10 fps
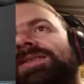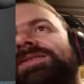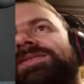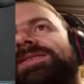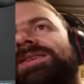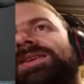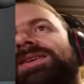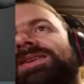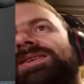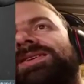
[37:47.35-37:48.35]
See
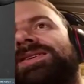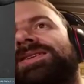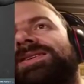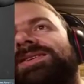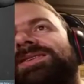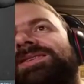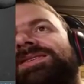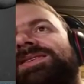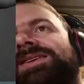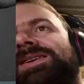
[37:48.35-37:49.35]
there?
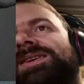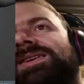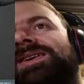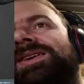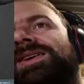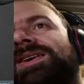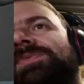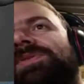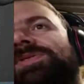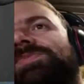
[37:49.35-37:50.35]
See there?
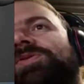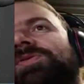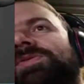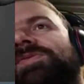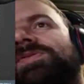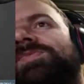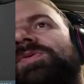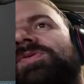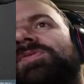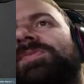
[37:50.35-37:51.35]
Come on, smooth
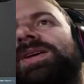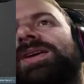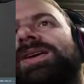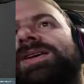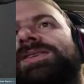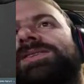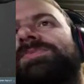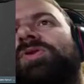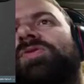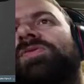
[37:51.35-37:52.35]
for me.
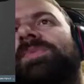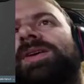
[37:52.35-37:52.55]
Smooth for me.